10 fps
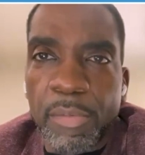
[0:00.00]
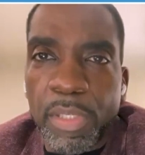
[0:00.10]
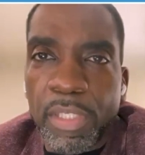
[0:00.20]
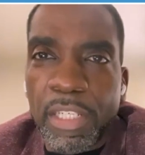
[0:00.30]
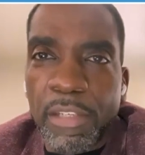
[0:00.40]
The
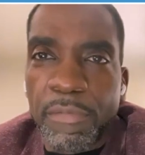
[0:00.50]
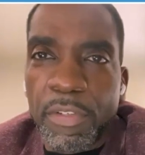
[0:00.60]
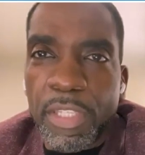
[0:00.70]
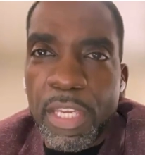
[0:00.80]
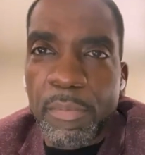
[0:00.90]
ability
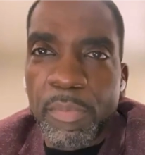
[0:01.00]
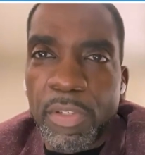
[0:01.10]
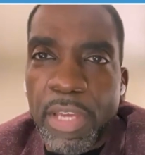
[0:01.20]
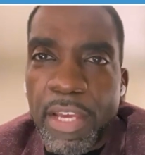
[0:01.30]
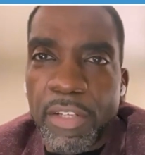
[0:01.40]
for them
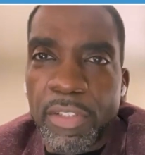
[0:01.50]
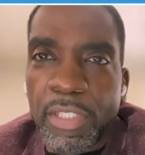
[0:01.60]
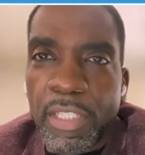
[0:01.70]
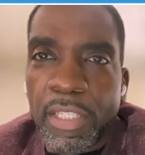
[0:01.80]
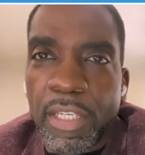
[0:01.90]
to
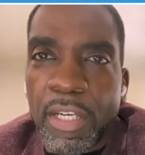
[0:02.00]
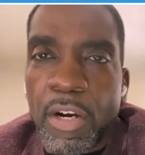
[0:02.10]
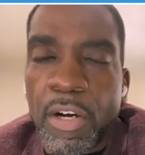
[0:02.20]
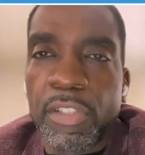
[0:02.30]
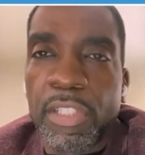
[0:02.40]
actually
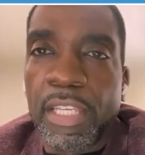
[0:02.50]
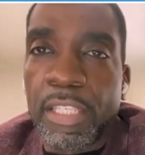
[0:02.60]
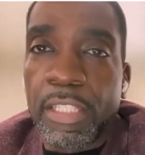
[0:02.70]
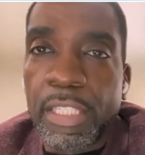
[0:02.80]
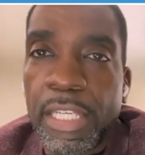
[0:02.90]

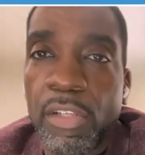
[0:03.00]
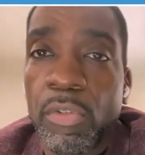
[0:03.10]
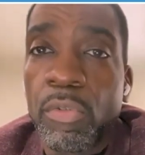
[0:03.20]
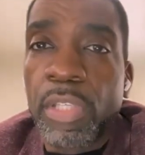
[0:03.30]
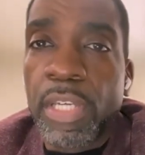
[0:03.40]
articulate
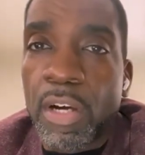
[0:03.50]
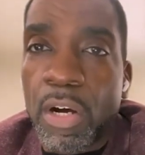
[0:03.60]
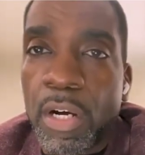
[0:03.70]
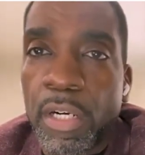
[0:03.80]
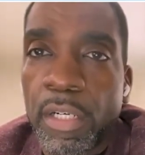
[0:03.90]
who they
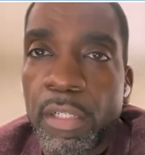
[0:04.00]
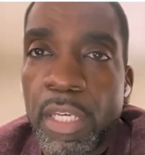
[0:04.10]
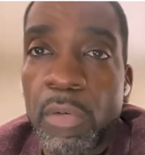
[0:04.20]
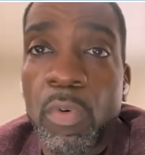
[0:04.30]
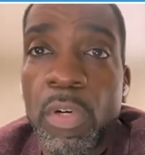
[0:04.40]
are
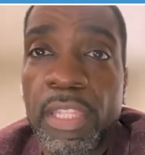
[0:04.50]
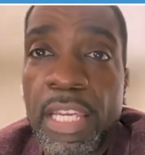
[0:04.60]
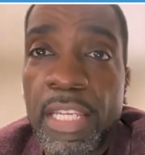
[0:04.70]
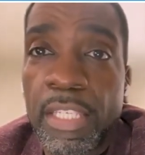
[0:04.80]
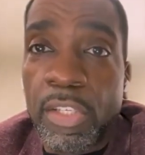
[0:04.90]
and what
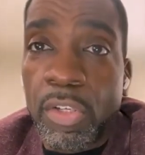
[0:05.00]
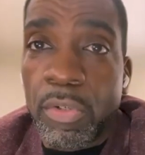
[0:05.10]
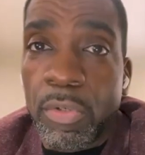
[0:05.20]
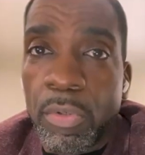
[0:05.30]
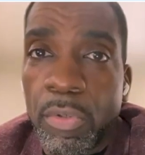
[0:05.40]
they
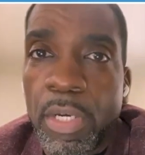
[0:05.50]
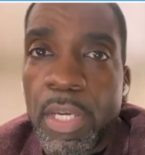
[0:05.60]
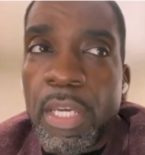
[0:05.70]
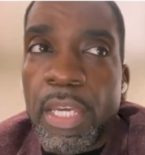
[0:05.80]
do